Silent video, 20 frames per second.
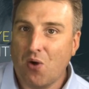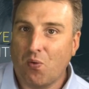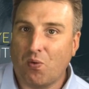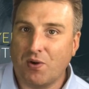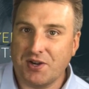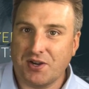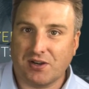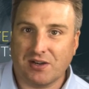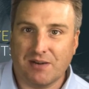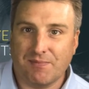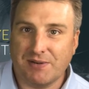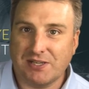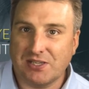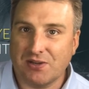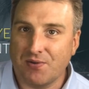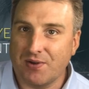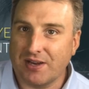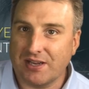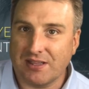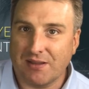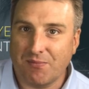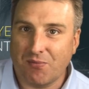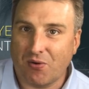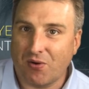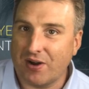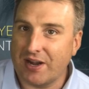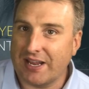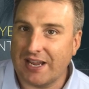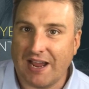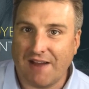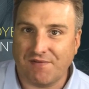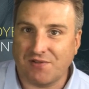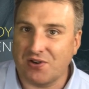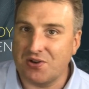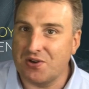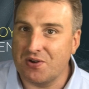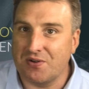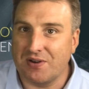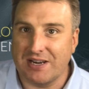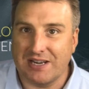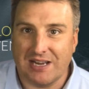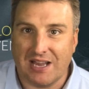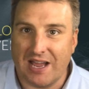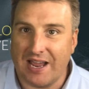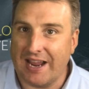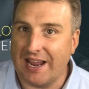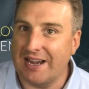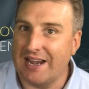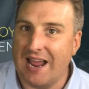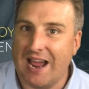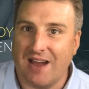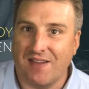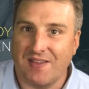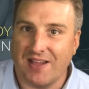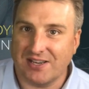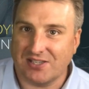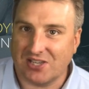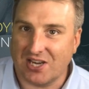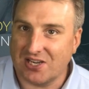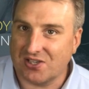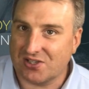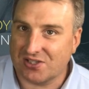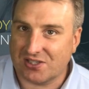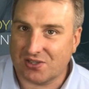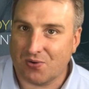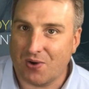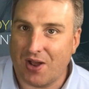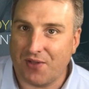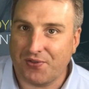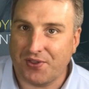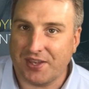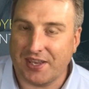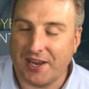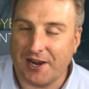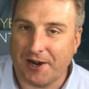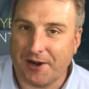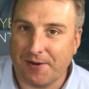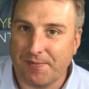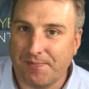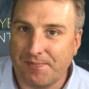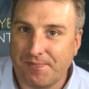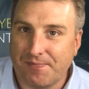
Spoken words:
what you're gonna be doing in the morning, afternoon, and night, and how that changes throughout the year.